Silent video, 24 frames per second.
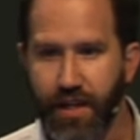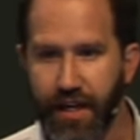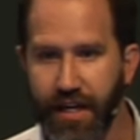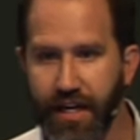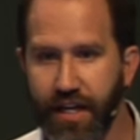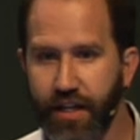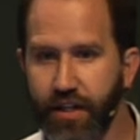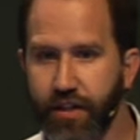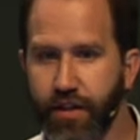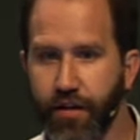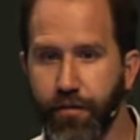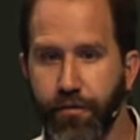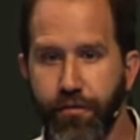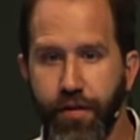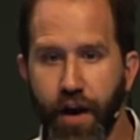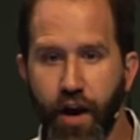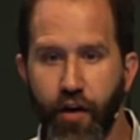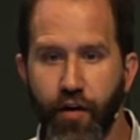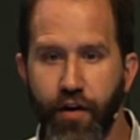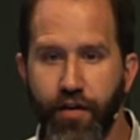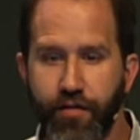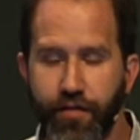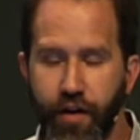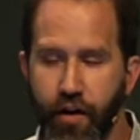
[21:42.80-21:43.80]
It is the
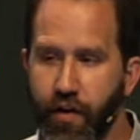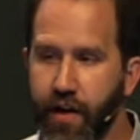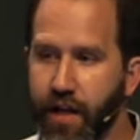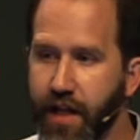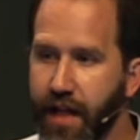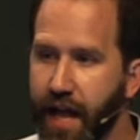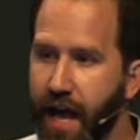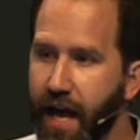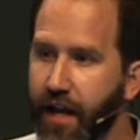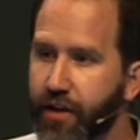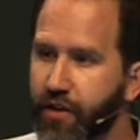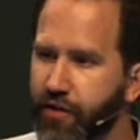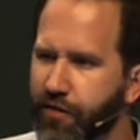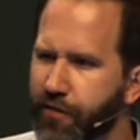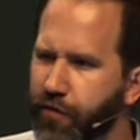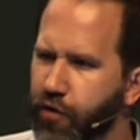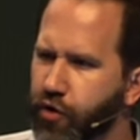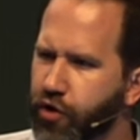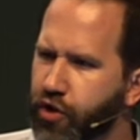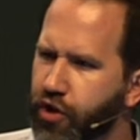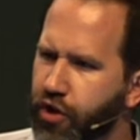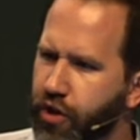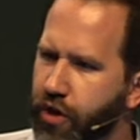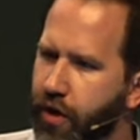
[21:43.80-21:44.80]
very, very last
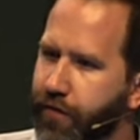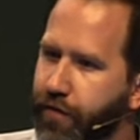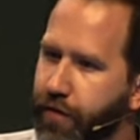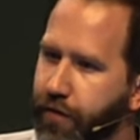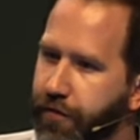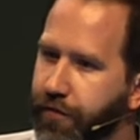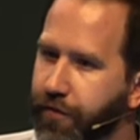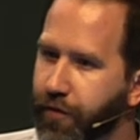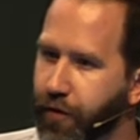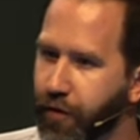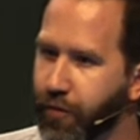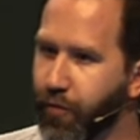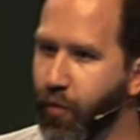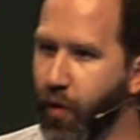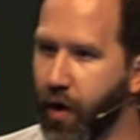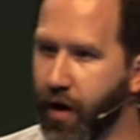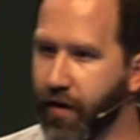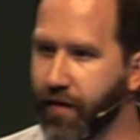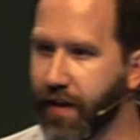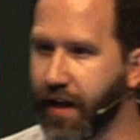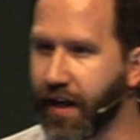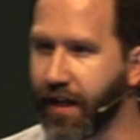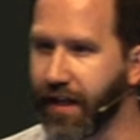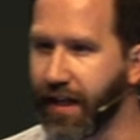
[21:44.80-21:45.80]
version of the
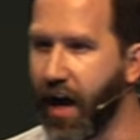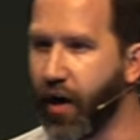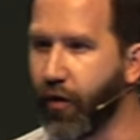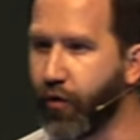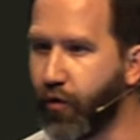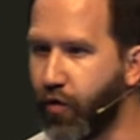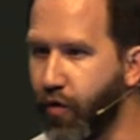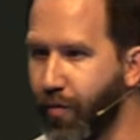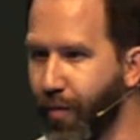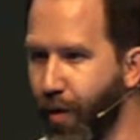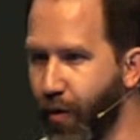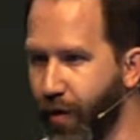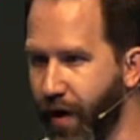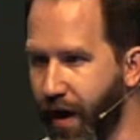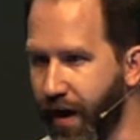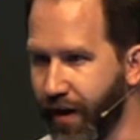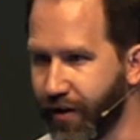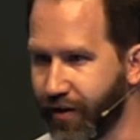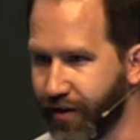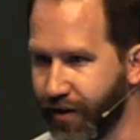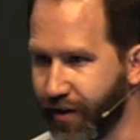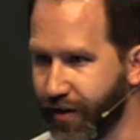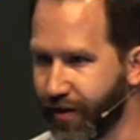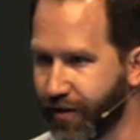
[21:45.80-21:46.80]
firmware that allowed remote
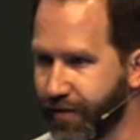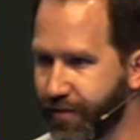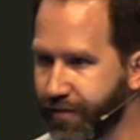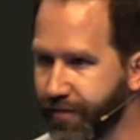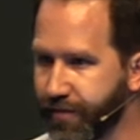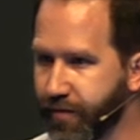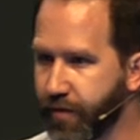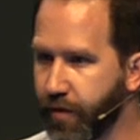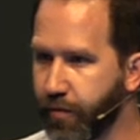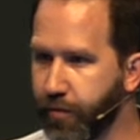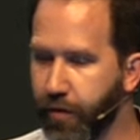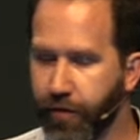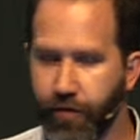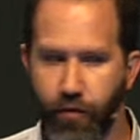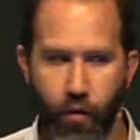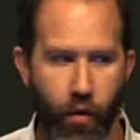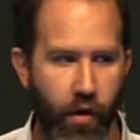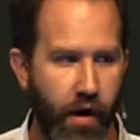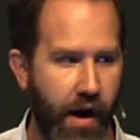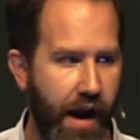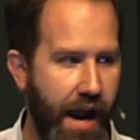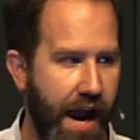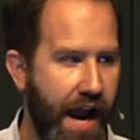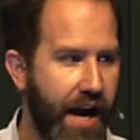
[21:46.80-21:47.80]
access
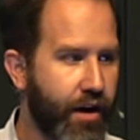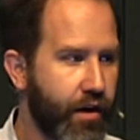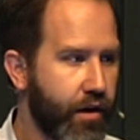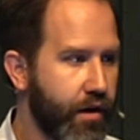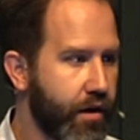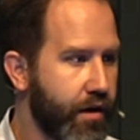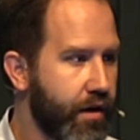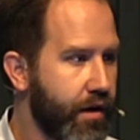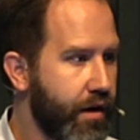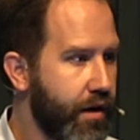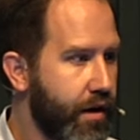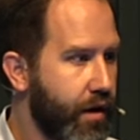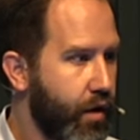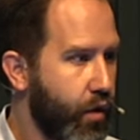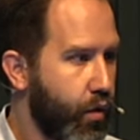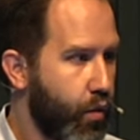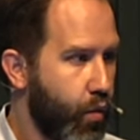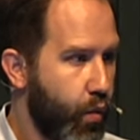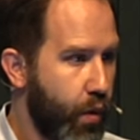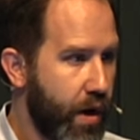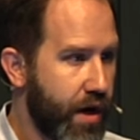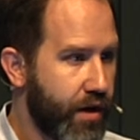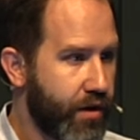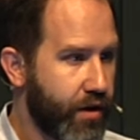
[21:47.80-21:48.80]
before a hacker
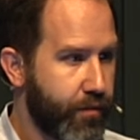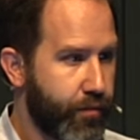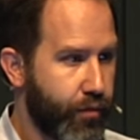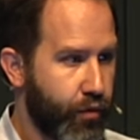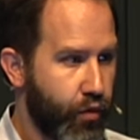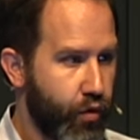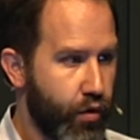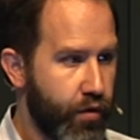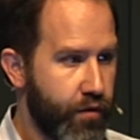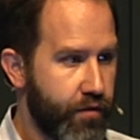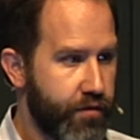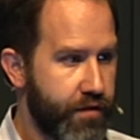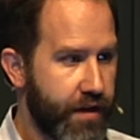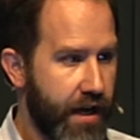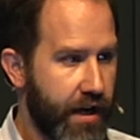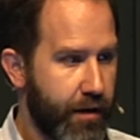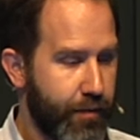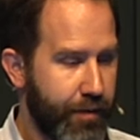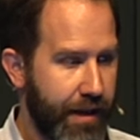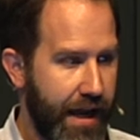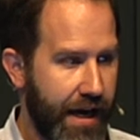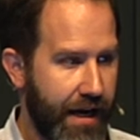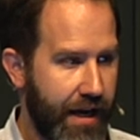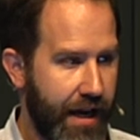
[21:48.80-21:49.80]
went and proved at a
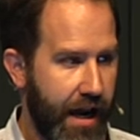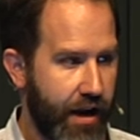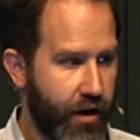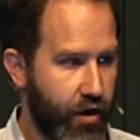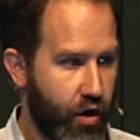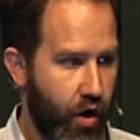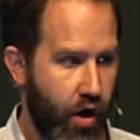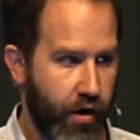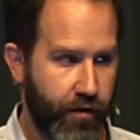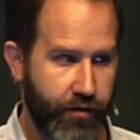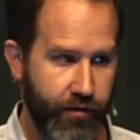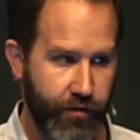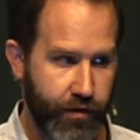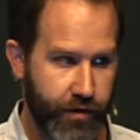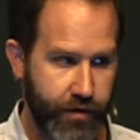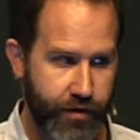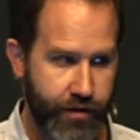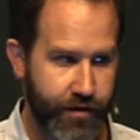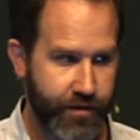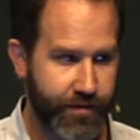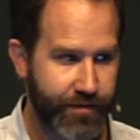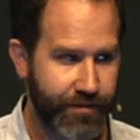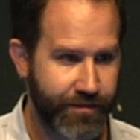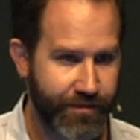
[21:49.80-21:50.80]
Black Hat
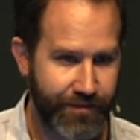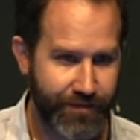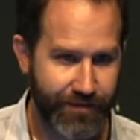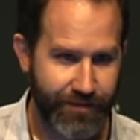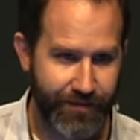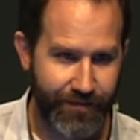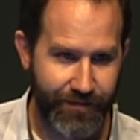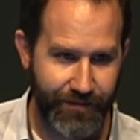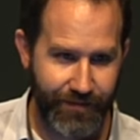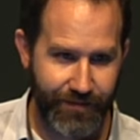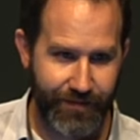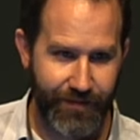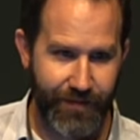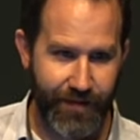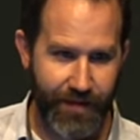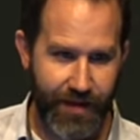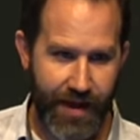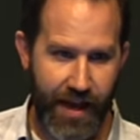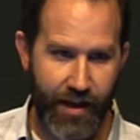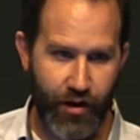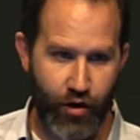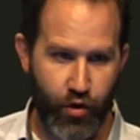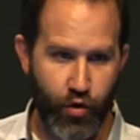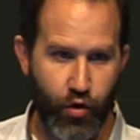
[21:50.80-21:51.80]
conference
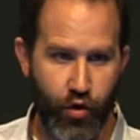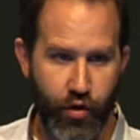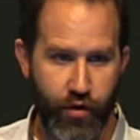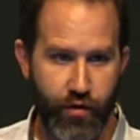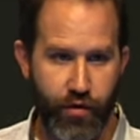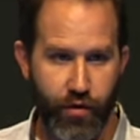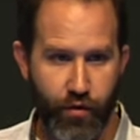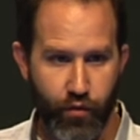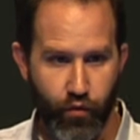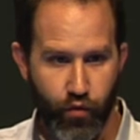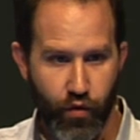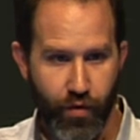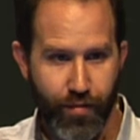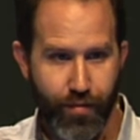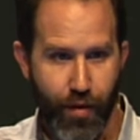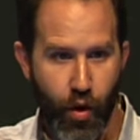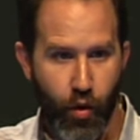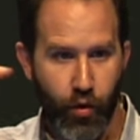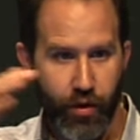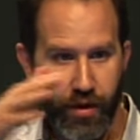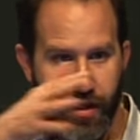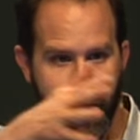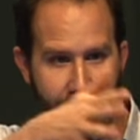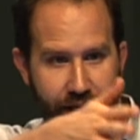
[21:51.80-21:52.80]
that you could
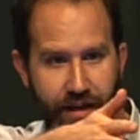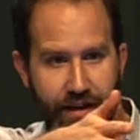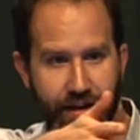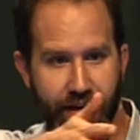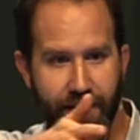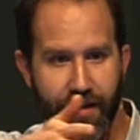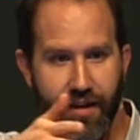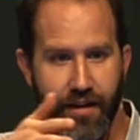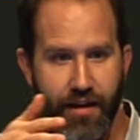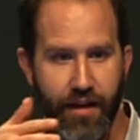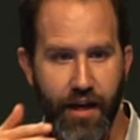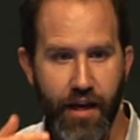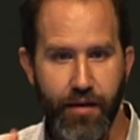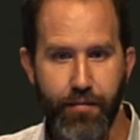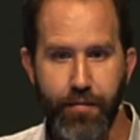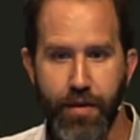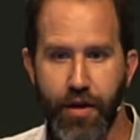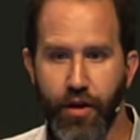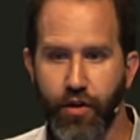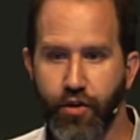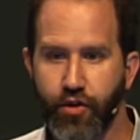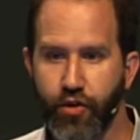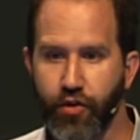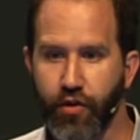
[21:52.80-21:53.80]
remotely
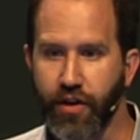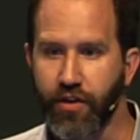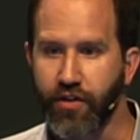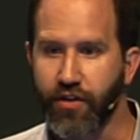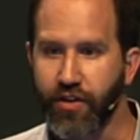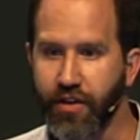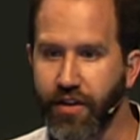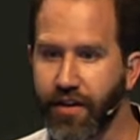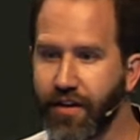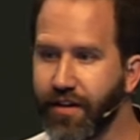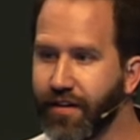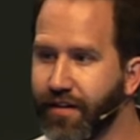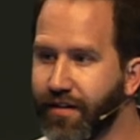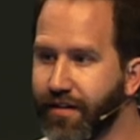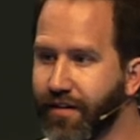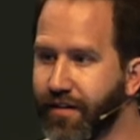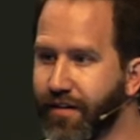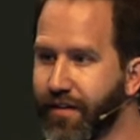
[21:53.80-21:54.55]
administer insulin